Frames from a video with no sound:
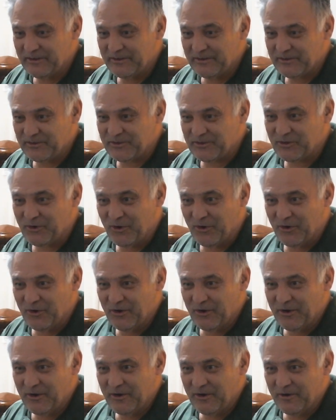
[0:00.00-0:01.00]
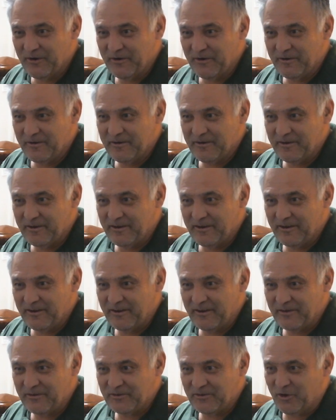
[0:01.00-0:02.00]
So
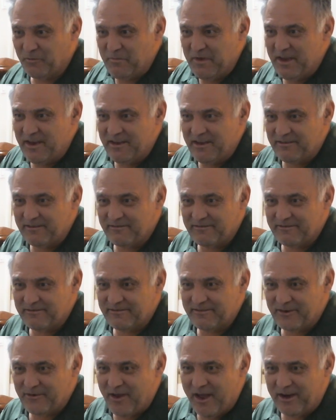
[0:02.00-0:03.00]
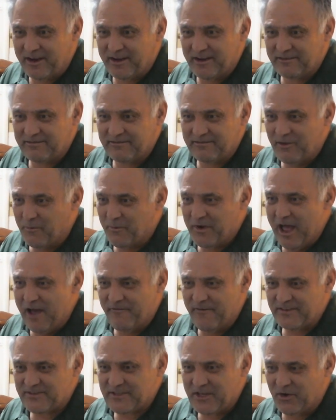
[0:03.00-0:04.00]
to me, the rocket, no matter how
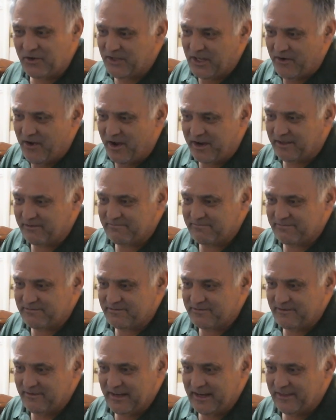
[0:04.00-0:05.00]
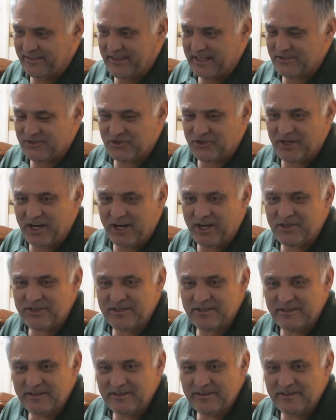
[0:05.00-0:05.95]
fast I go, the rocket's length doesn't change.